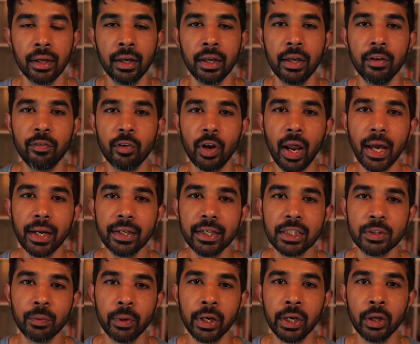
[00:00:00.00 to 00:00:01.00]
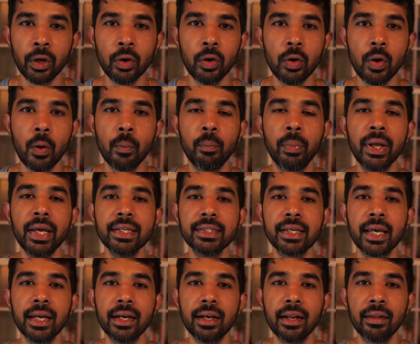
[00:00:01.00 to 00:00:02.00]
If you like this video, please
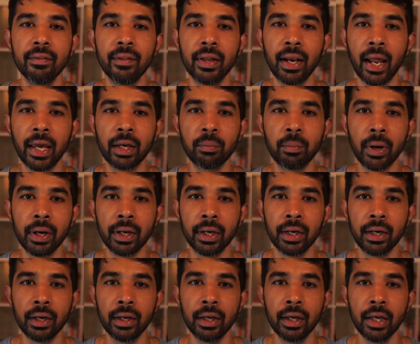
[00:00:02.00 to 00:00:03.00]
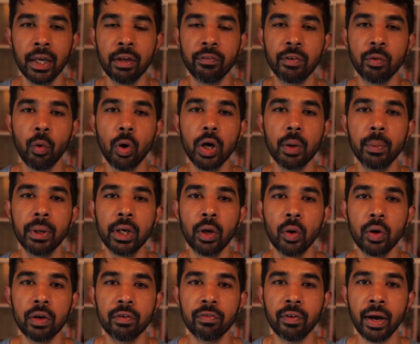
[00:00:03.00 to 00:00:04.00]
hit the like button. If you want to be
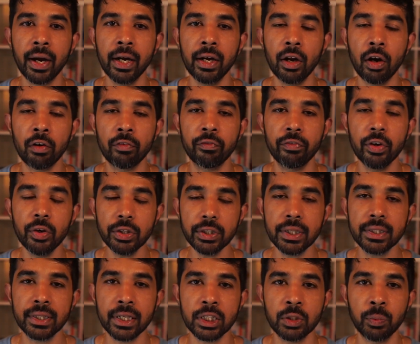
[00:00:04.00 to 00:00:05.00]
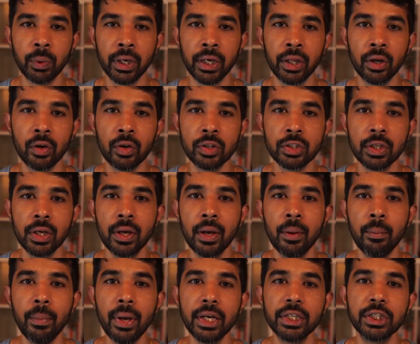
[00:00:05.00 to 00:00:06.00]
notified of future such videos,
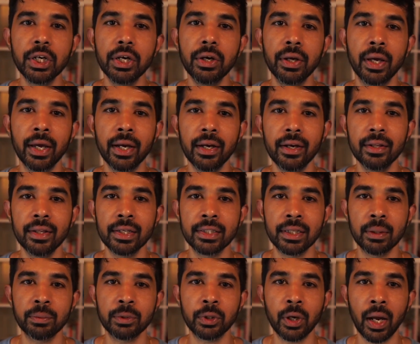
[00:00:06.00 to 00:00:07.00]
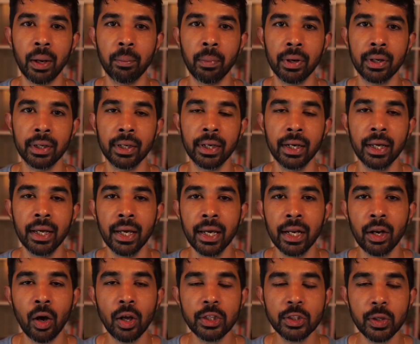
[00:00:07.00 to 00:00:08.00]
make sure to hit the subscribe button. It
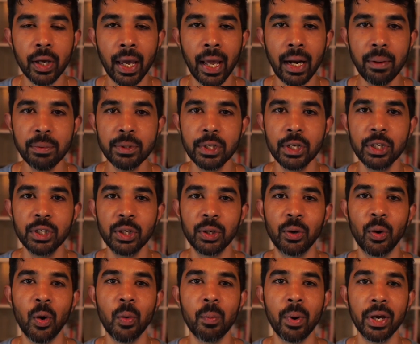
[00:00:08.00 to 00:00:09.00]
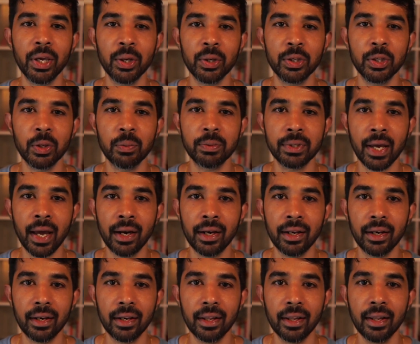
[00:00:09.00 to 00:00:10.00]
also helps to grow my YouTube channel.
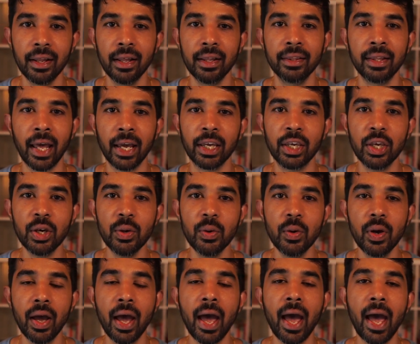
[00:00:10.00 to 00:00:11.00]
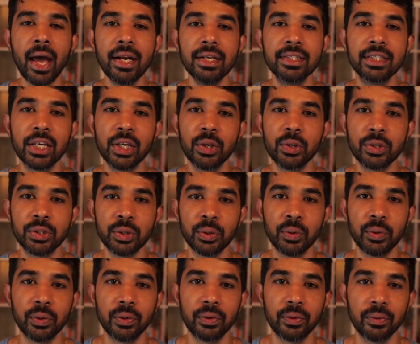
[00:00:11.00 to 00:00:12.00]
Thank you and see you soon.